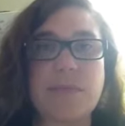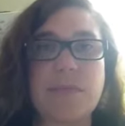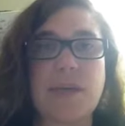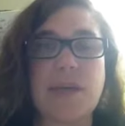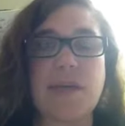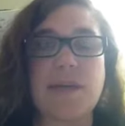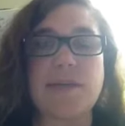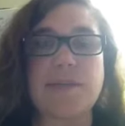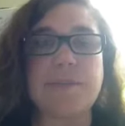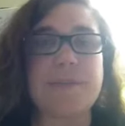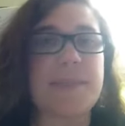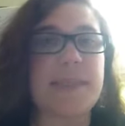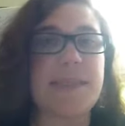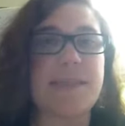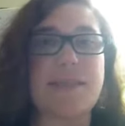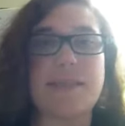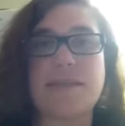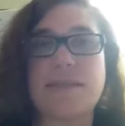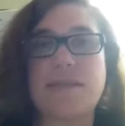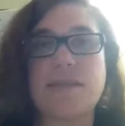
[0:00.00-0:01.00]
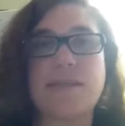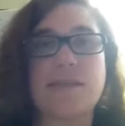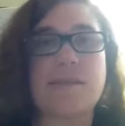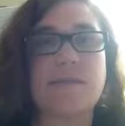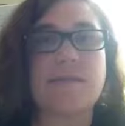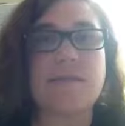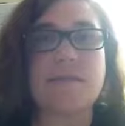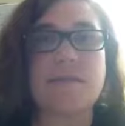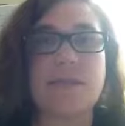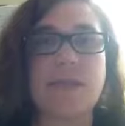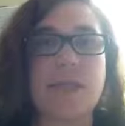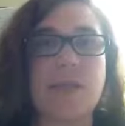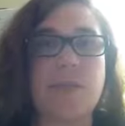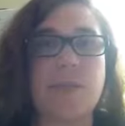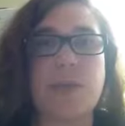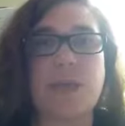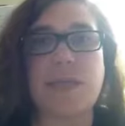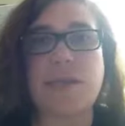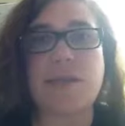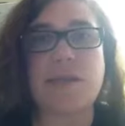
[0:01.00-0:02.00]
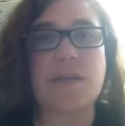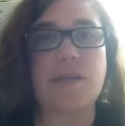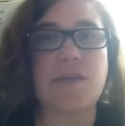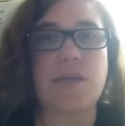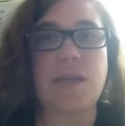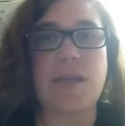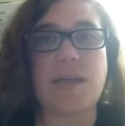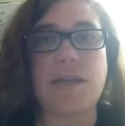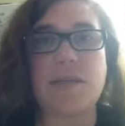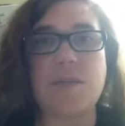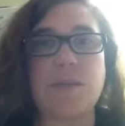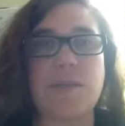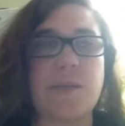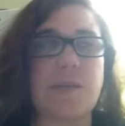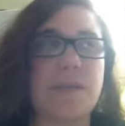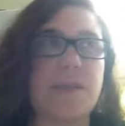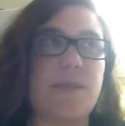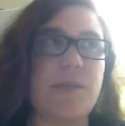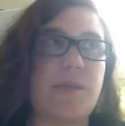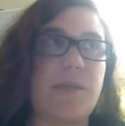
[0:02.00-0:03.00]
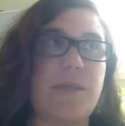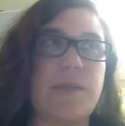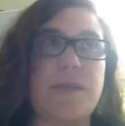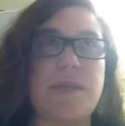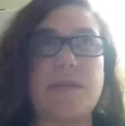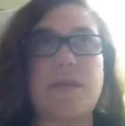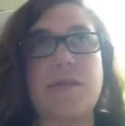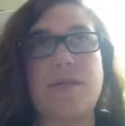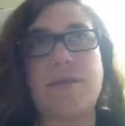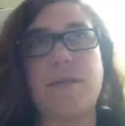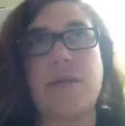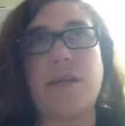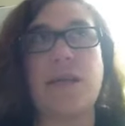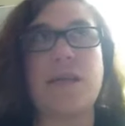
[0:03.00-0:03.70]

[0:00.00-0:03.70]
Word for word: um, as this you know bright, intelligent kid that was always thrown into different